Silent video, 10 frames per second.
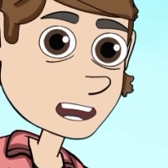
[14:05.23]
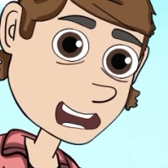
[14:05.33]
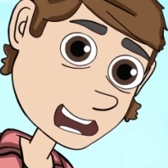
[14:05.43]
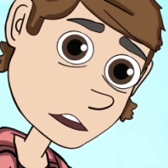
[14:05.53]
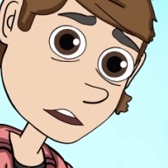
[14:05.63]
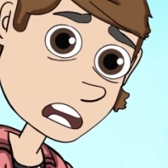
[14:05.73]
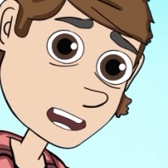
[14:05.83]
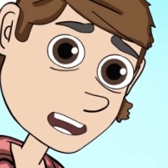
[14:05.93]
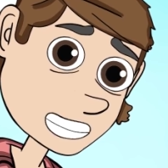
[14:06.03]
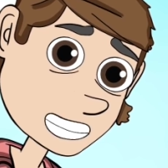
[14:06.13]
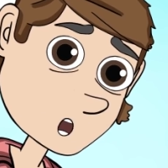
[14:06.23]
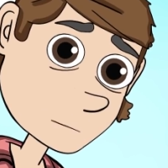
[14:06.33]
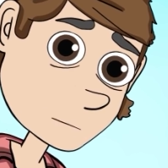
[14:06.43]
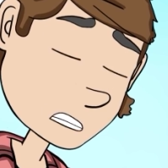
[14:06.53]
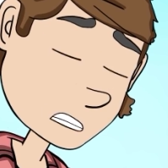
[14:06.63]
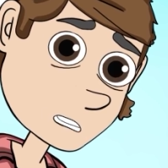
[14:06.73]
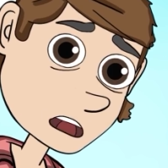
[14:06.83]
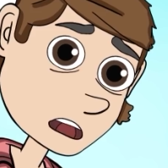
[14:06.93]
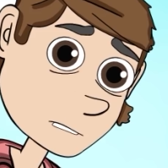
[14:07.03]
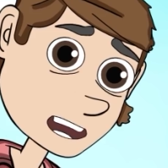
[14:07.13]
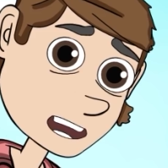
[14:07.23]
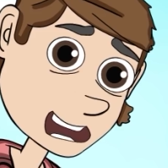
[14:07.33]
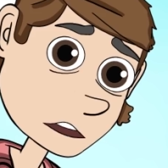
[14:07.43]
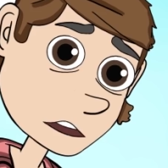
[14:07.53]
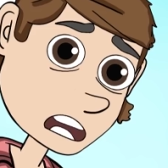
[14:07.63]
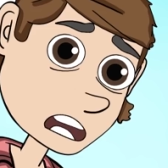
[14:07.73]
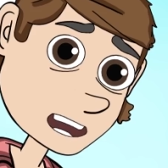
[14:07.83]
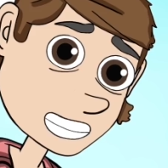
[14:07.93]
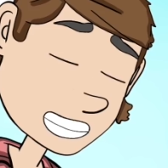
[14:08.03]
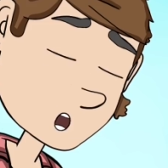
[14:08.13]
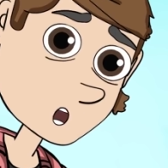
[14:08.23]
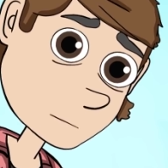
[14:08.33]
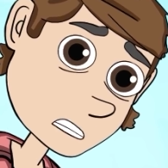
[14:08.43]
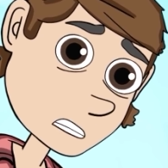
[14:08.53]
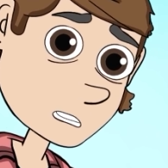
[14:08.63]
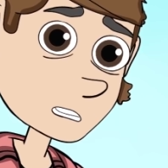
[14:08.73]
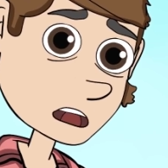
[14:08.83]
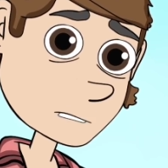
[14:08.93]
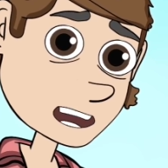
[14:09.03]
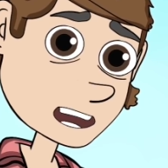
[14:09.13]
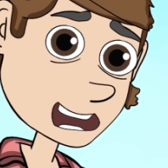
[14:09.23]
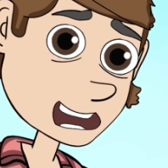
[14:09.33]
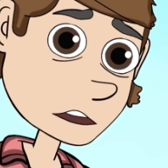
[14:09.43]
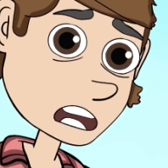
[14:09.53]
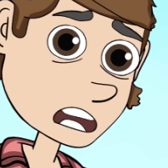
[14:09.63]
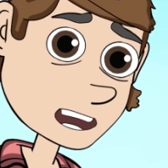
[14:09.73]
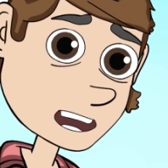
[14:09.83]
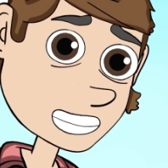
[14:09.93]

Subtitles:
noticed it today because my mother managed to take my phone out of my hands before I woke